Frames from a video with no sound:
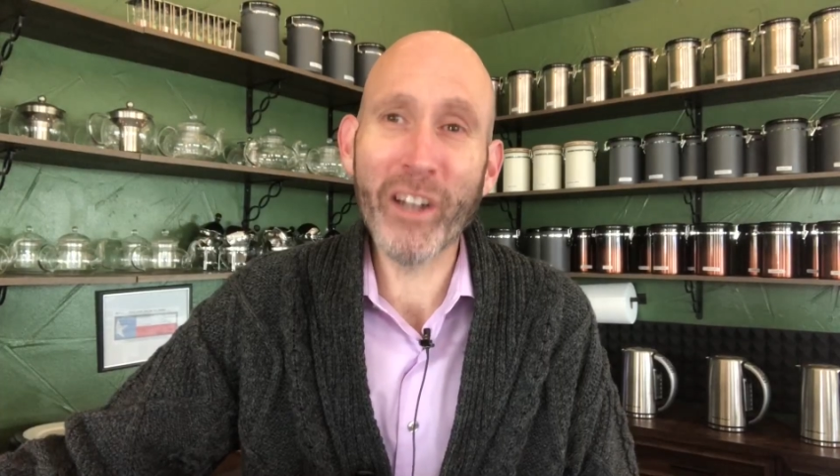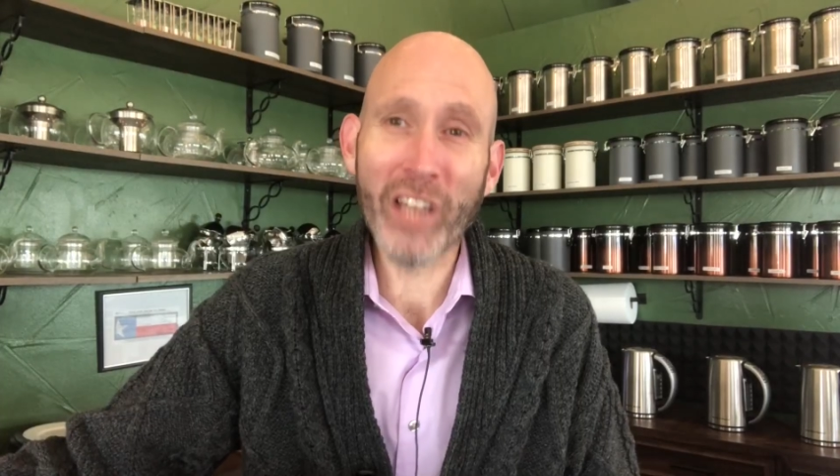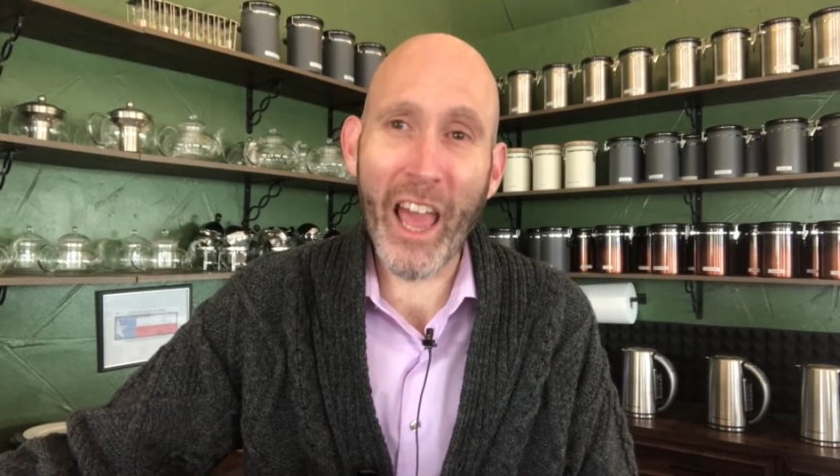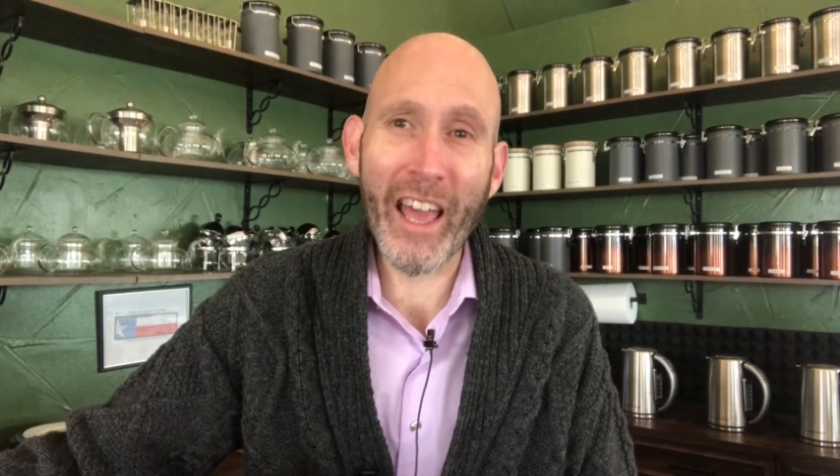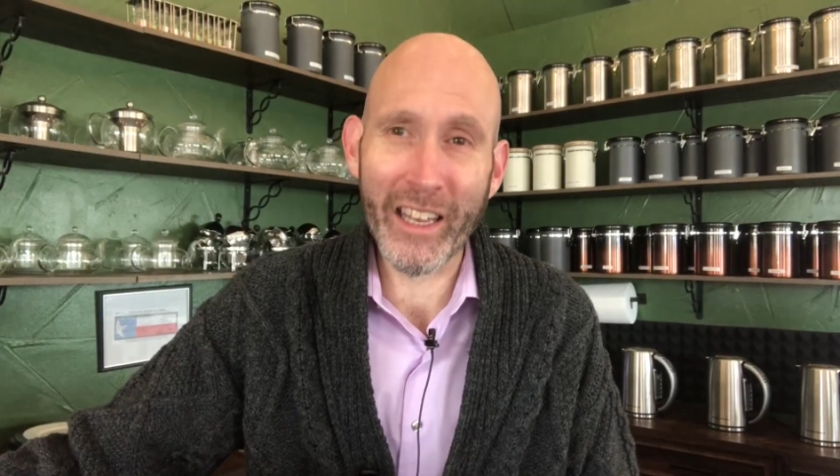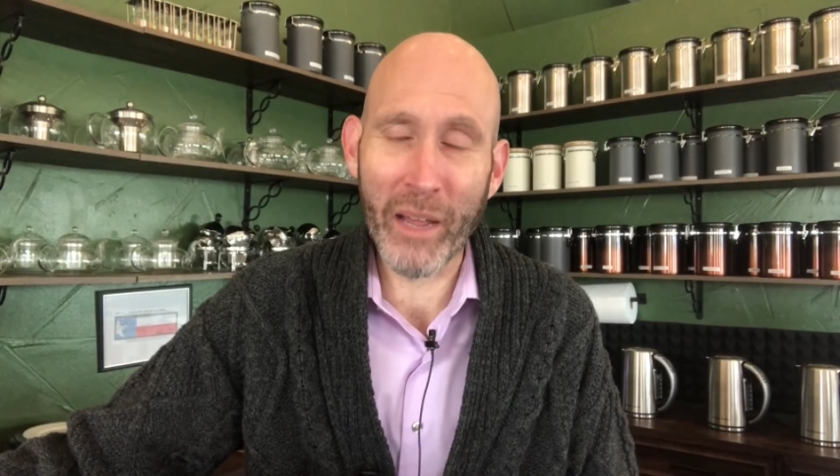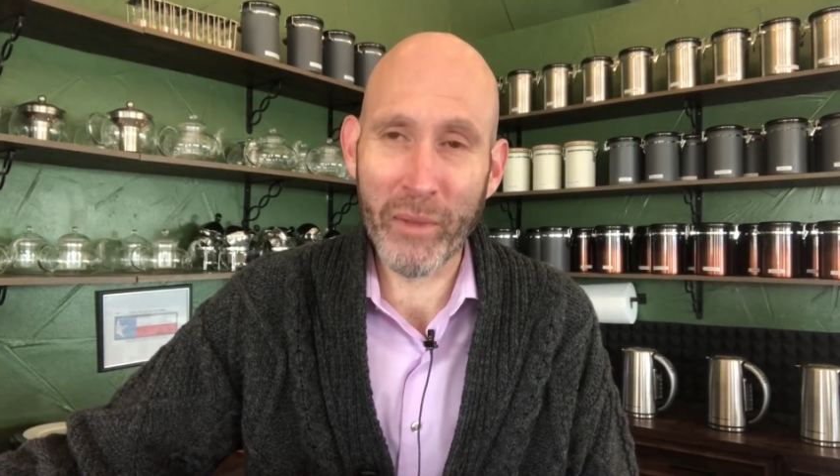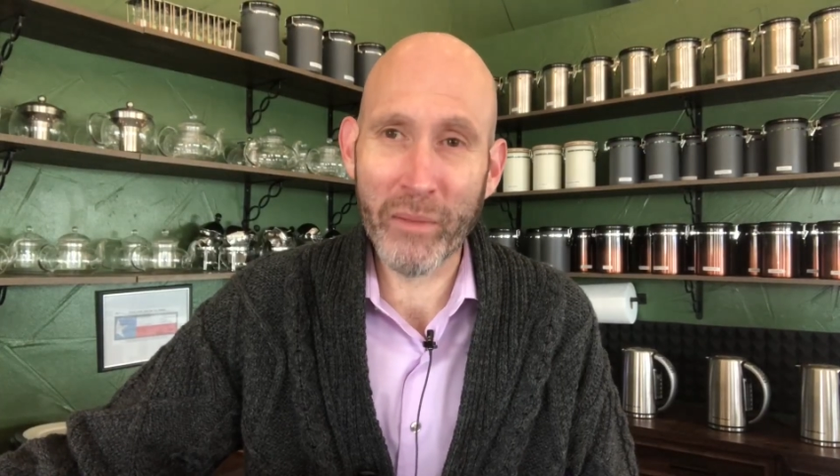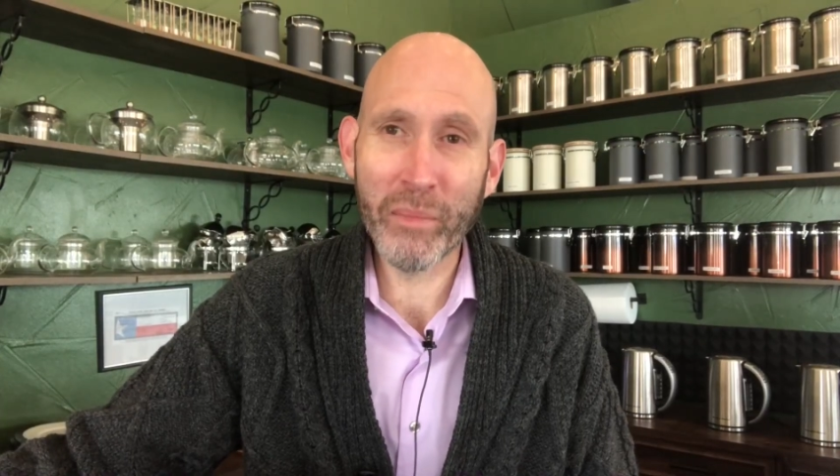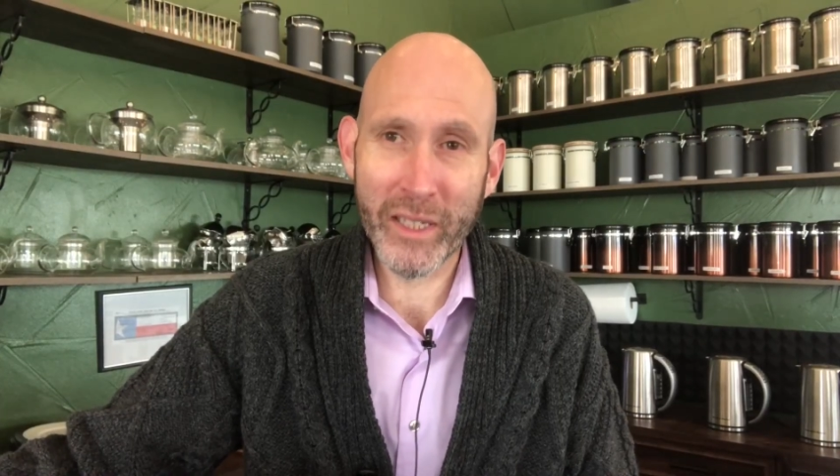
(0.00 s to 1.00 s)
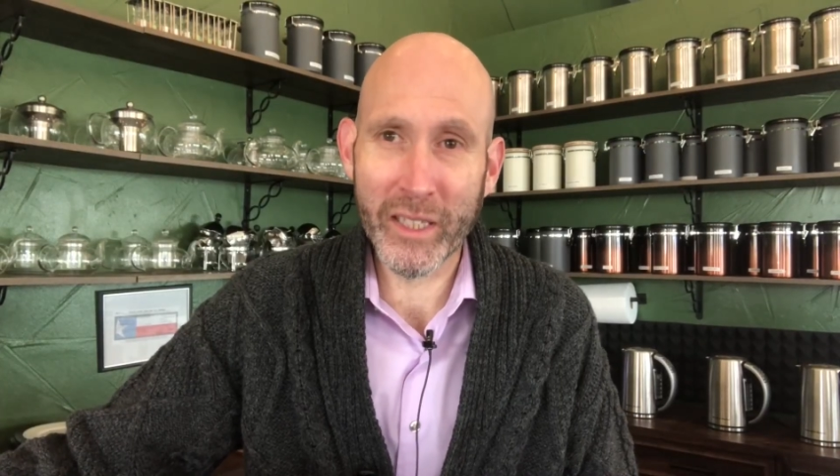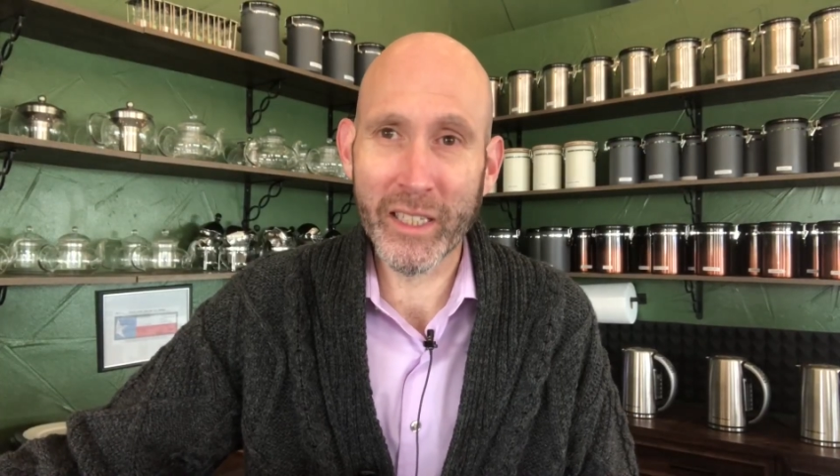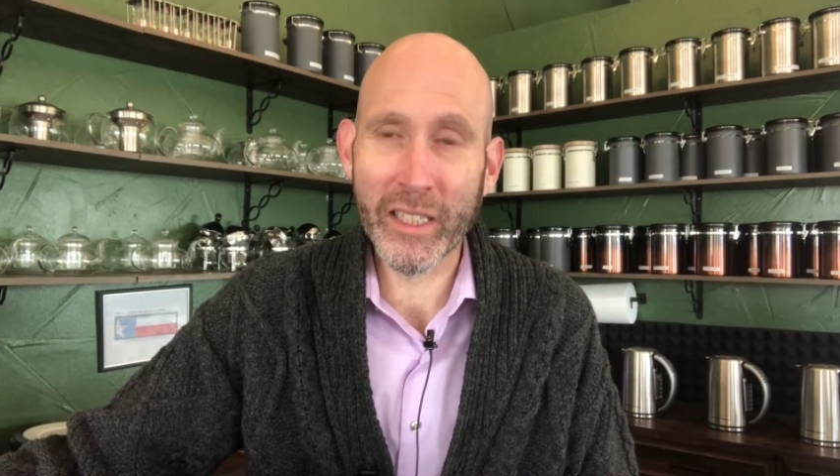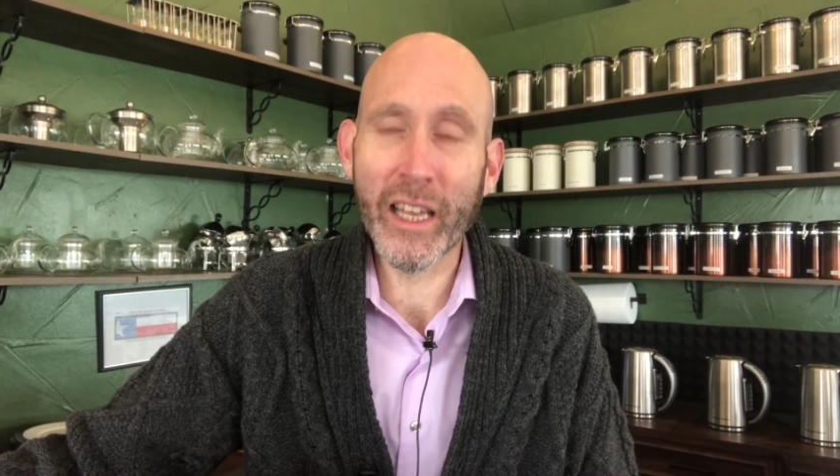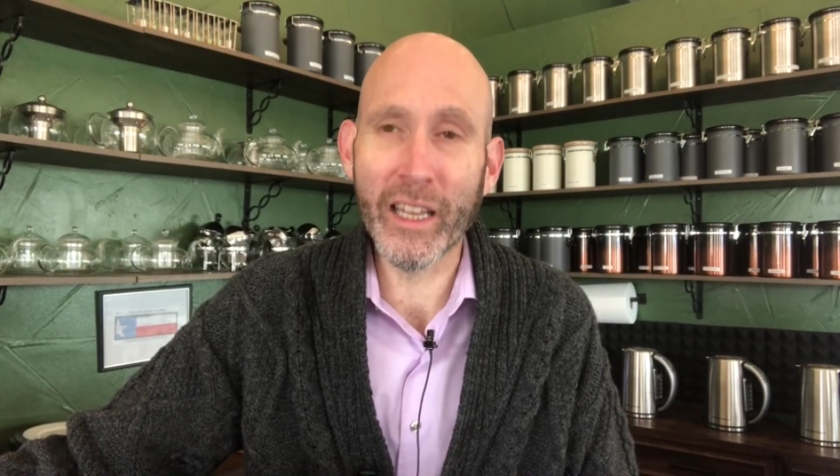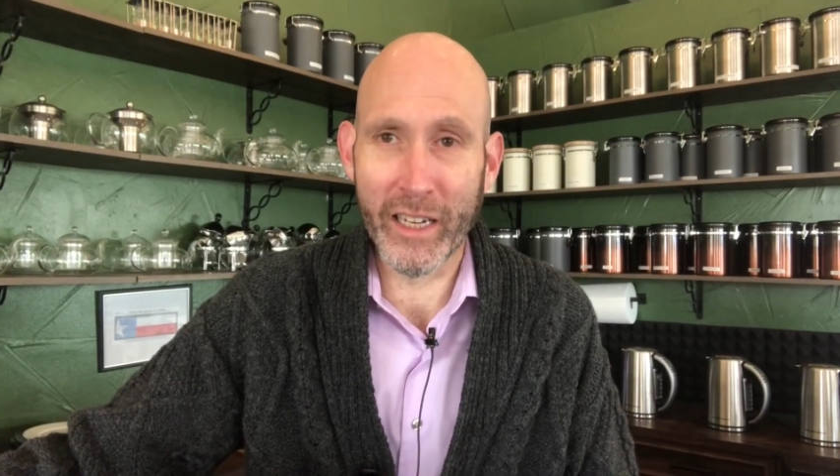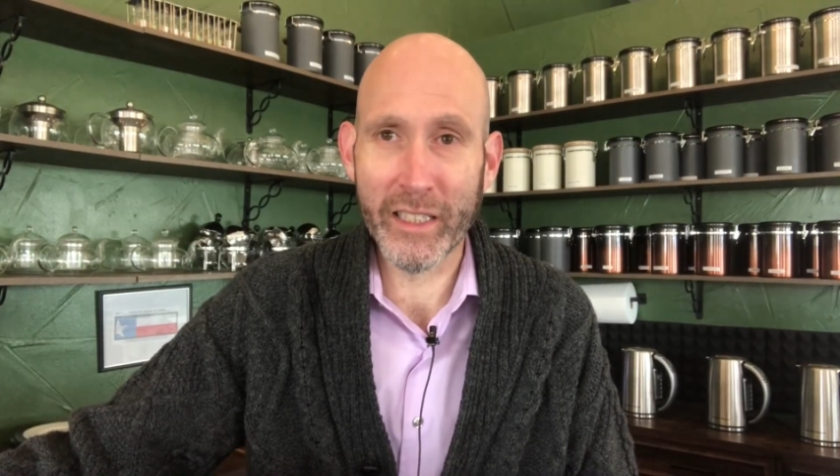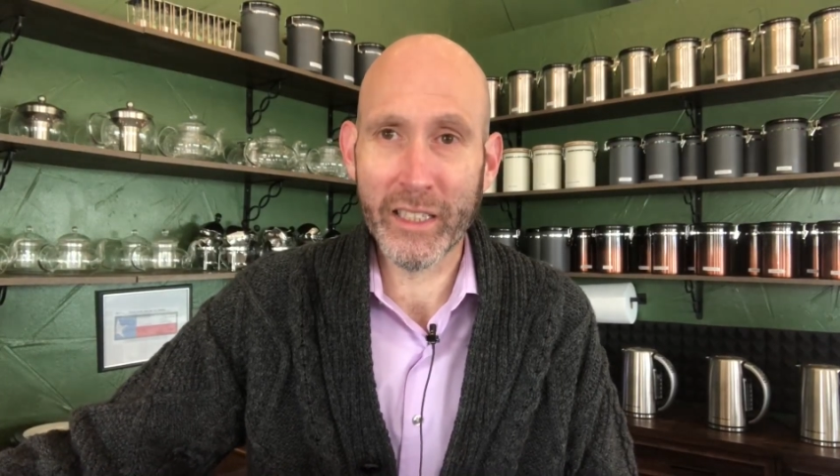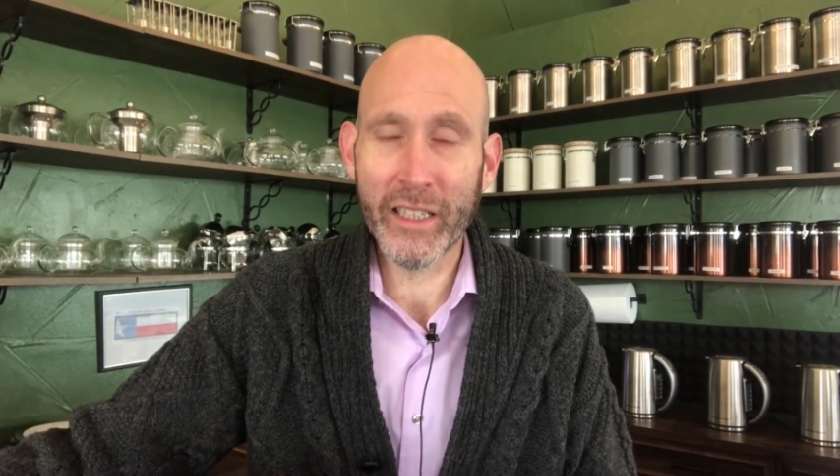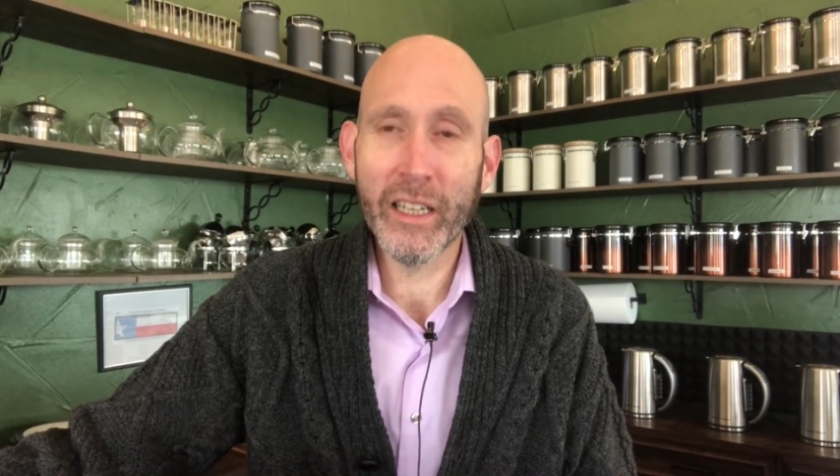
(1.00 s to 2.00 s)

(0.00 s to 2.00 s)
and lemon pieces in it.